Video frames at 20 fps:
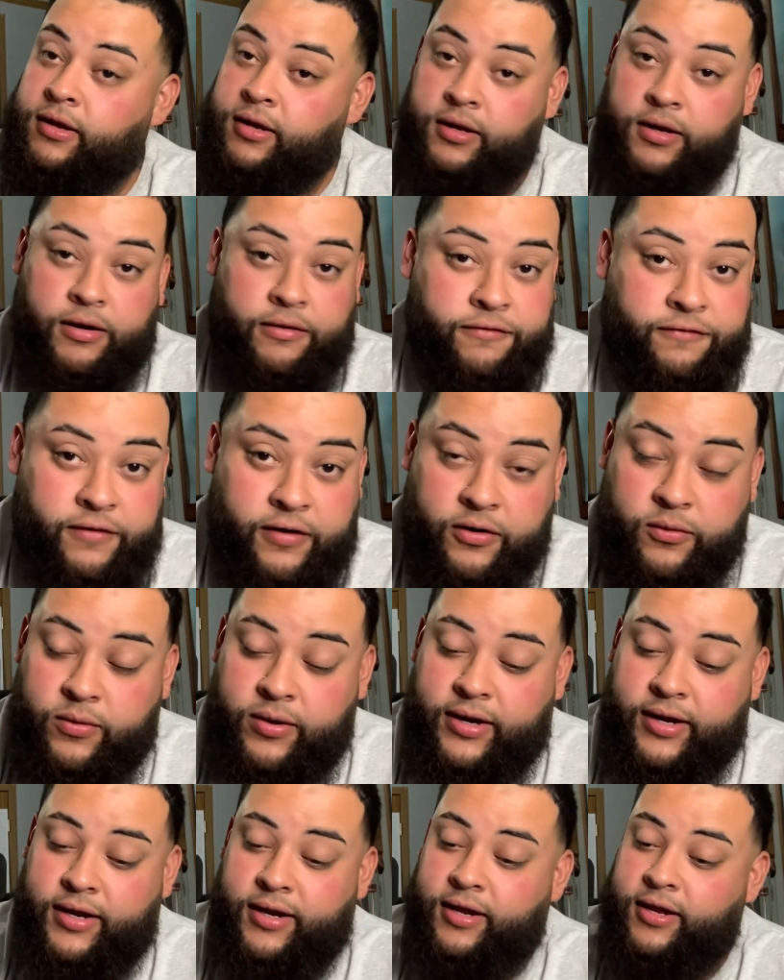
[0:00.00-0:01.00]
Y'all fuck
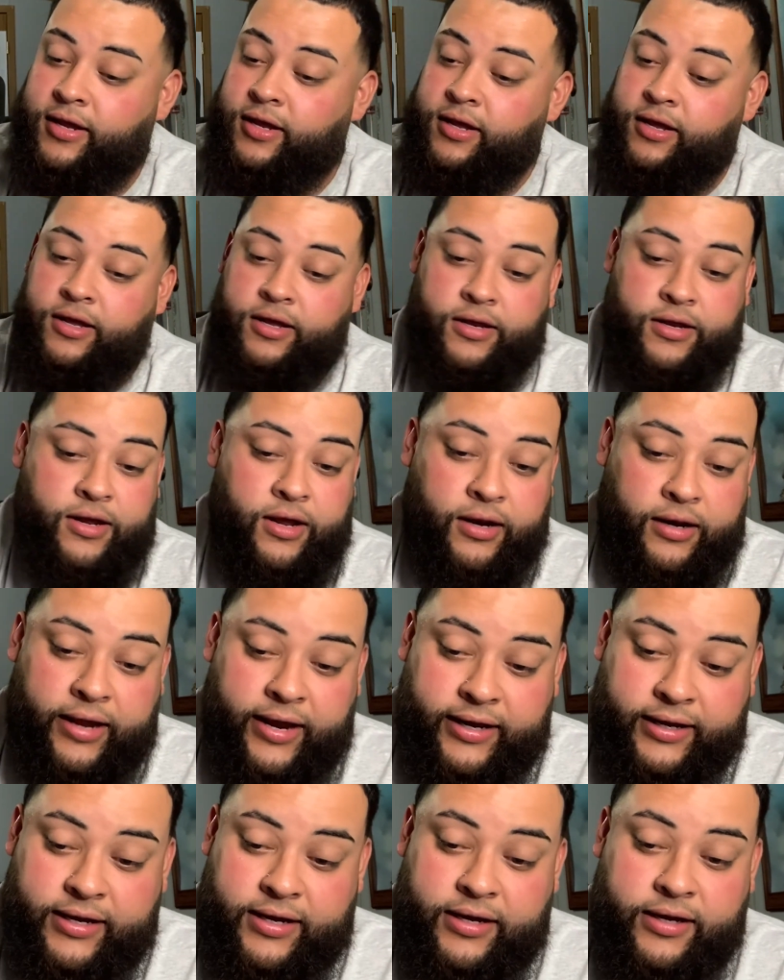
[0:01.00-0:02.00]
with it. Y'all
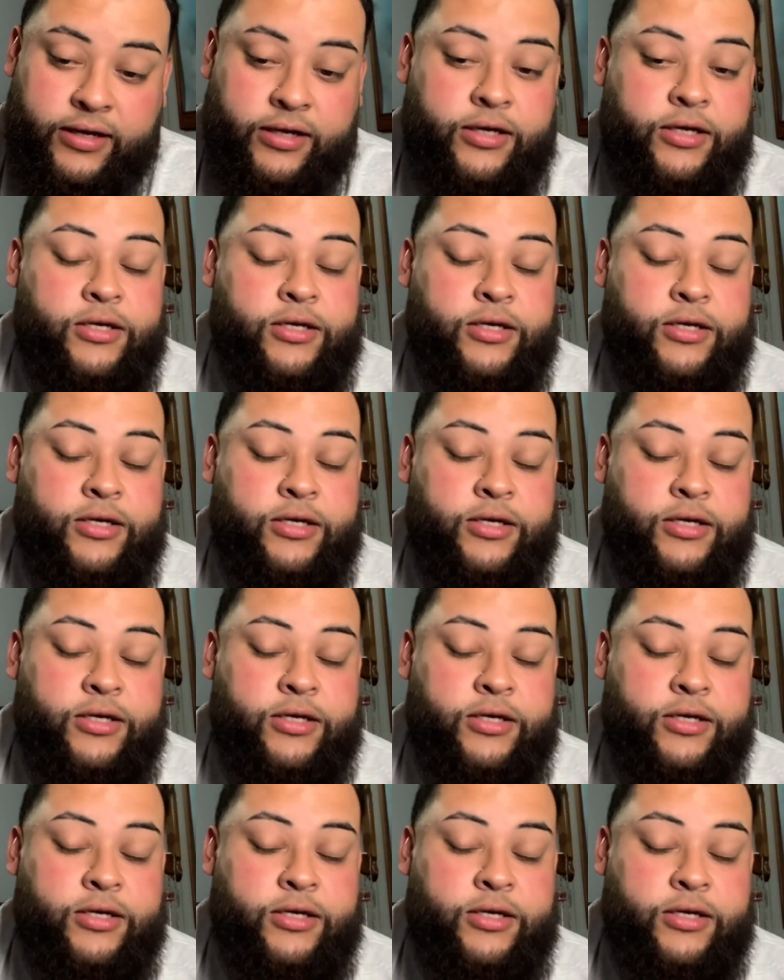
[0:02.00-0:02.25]
like it.